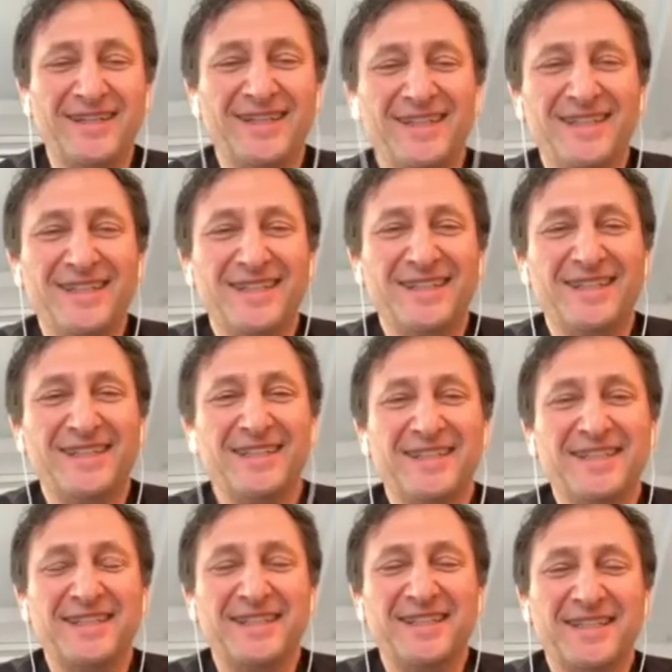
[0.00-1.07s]

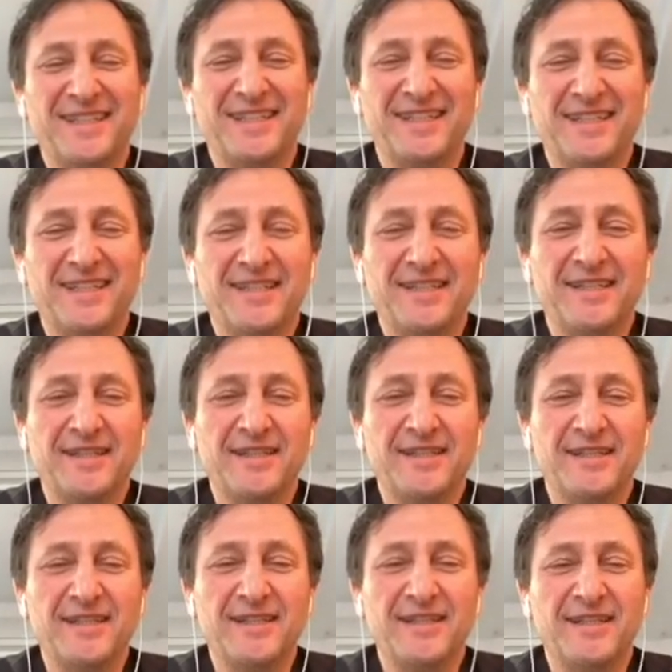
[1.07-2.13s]

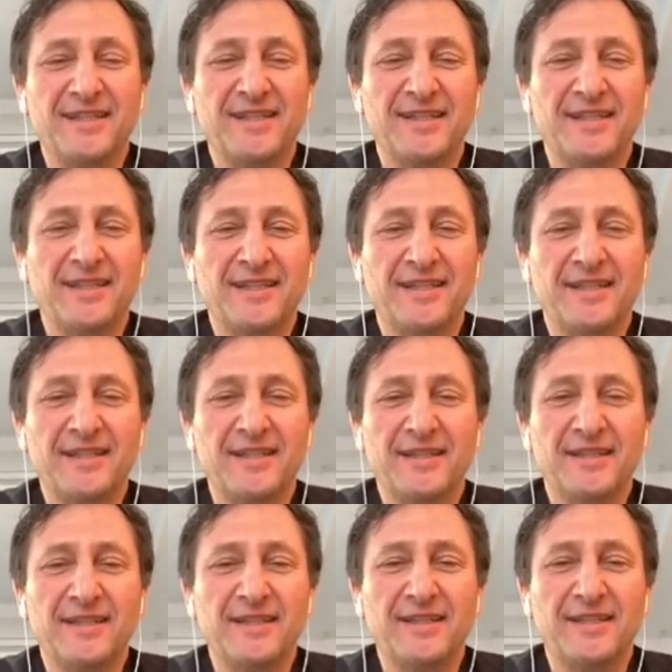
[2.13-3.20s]

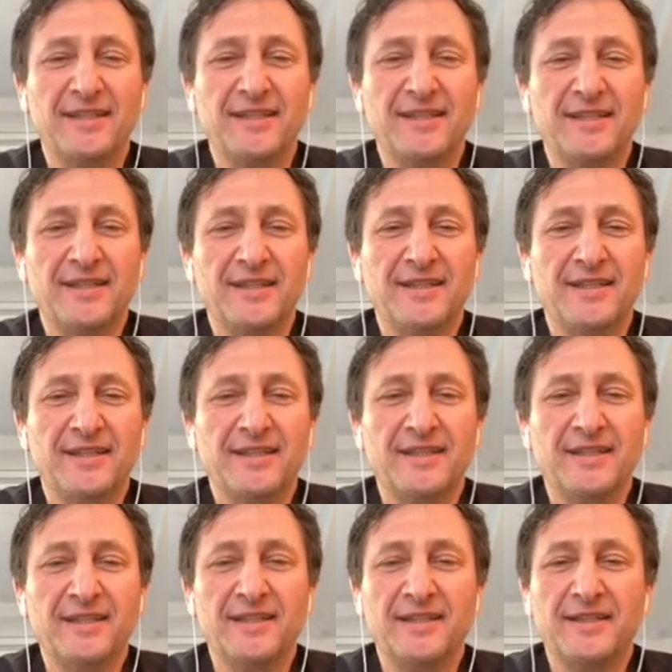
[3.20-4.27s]

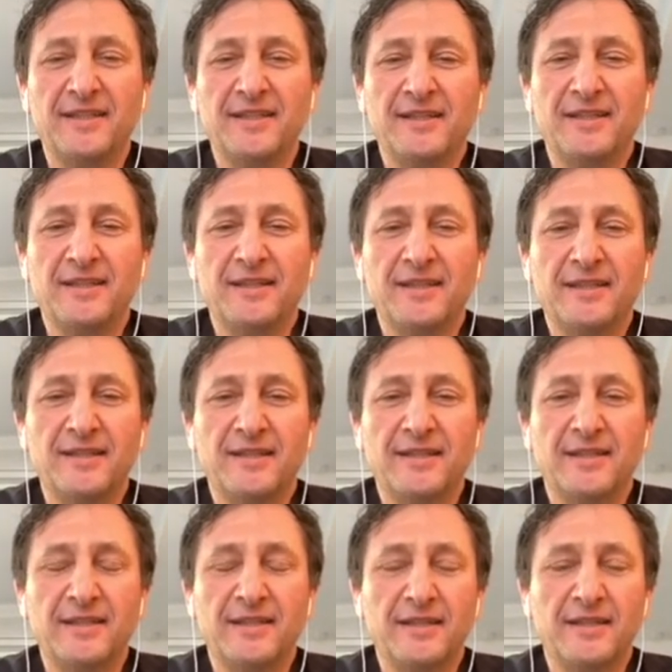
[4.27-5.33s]

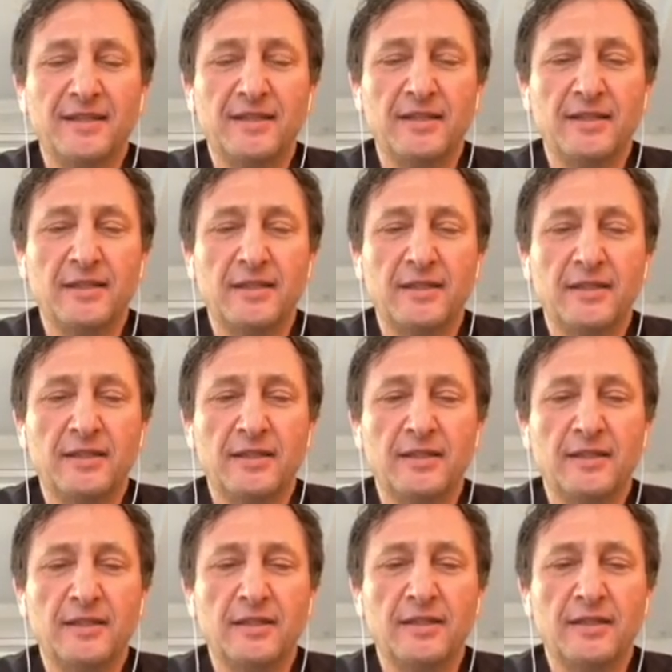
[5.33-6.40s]

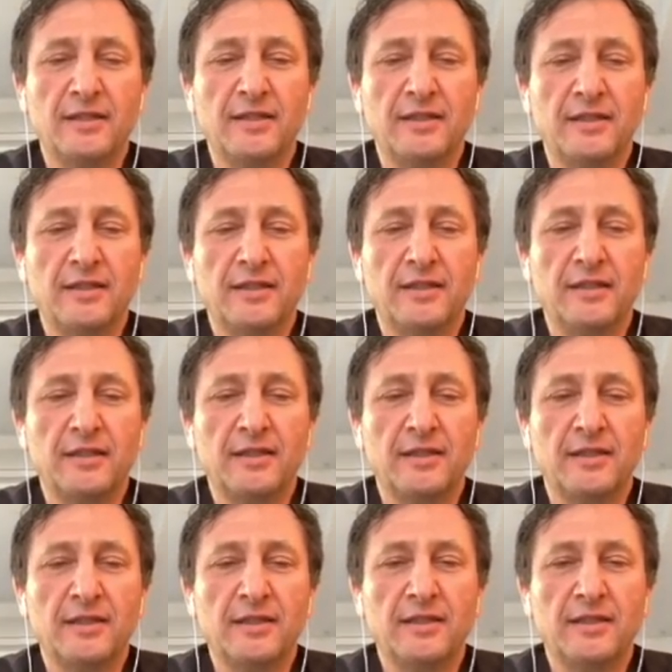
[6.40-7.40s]
(silent)